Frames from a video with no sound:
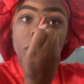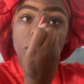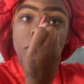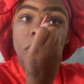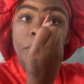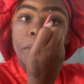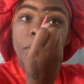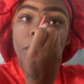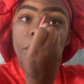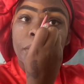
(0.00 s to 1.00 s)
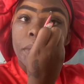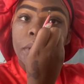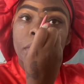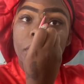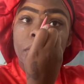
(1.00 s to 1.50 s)
So boom,
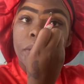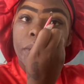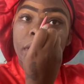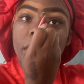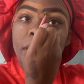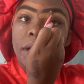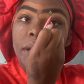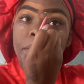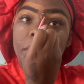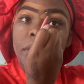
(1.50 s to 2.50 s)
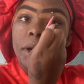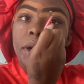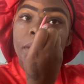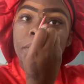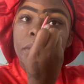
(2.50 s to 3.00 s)
we end up
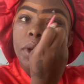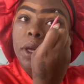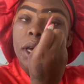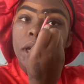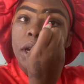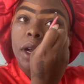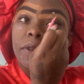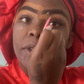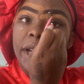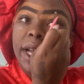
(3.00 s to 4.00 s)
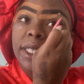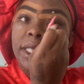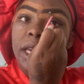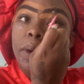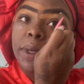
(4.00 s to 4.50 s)
kicking it off. Like I
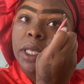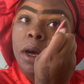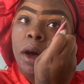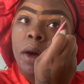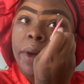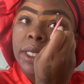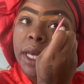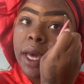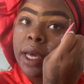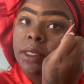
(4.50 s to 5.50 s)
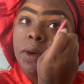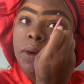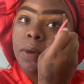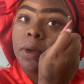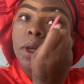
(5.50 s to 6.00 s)
said, he wasn't always an
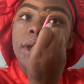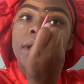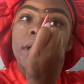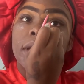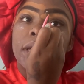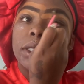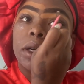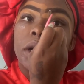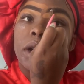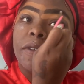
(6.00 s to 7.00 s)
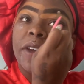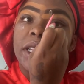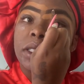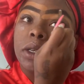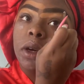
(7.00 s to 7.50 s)
asshole. He started off
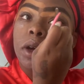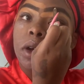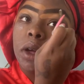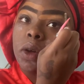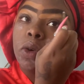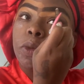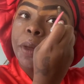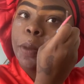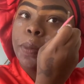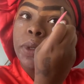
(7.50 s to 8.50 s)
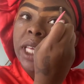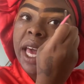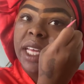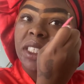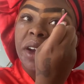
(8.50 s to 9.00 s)
as cool people. He
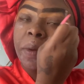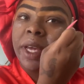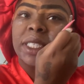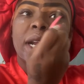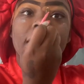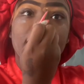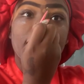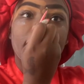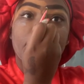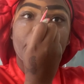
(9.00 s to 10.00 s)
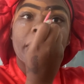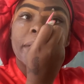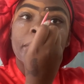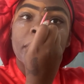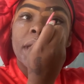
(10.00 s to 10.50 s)
had certain ways that I didn't like about
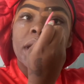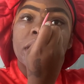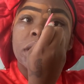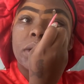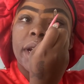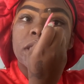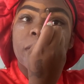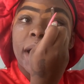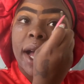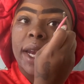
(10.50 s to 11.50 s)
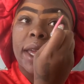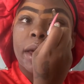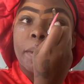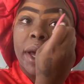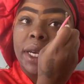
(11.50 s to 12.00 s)
him, so that's why I kind of
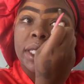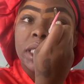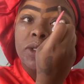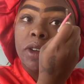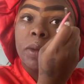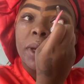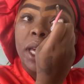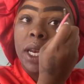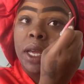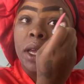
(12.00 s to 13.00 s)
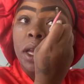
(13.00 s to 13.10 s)
kept my distance from the beginning.